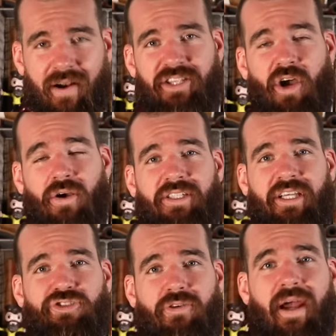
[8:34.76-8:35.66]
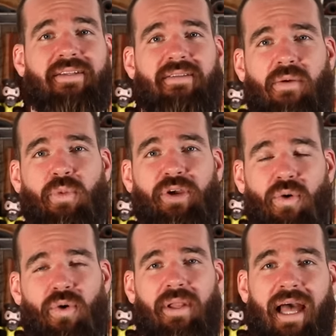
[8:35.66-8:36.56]
there are toxic traits that we
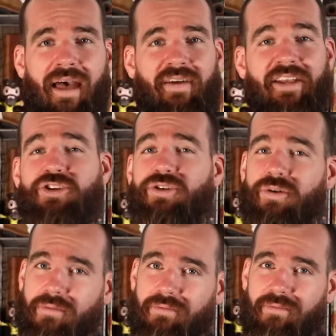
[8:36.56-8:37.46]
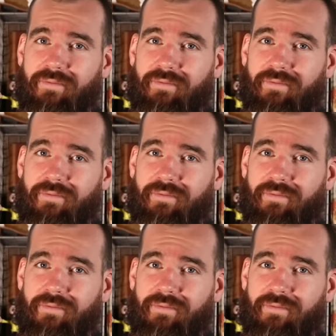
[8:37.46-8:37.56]
all have, and you shouldn't.